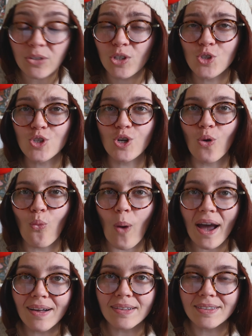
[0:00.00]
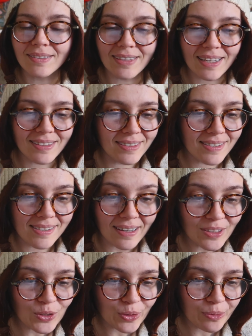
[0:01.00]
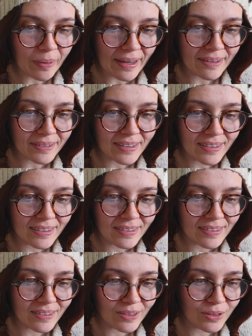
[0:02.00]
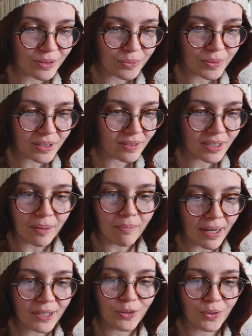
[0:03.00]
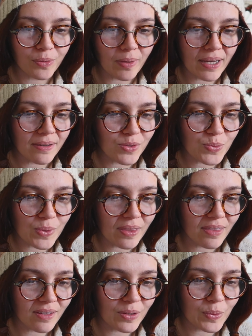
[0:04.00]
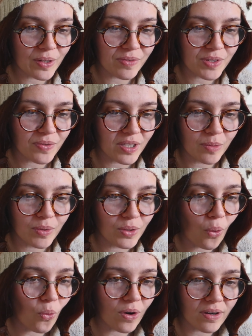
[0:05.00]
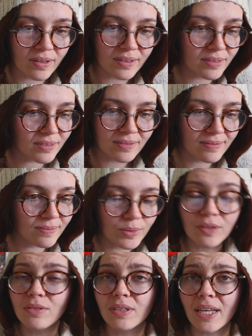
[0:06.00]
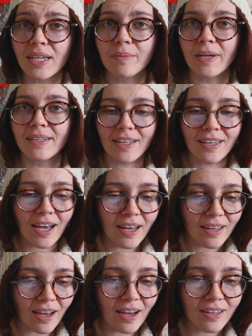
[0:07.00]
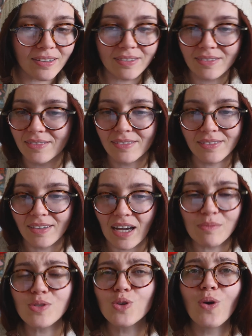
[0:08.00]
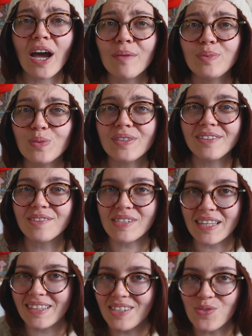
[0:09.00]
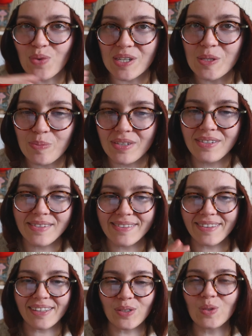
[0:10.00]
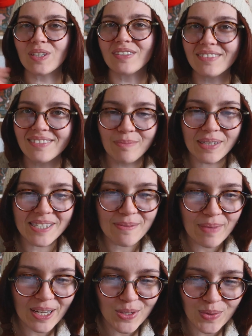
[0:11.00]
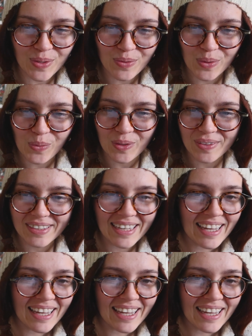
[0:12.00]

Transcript: just go wild and like design your own pattern, combine your own patterns with whatever's available, or whatever you like, man. Like I'm so happy when there's like these recipes and like you can mix and match whatever you want.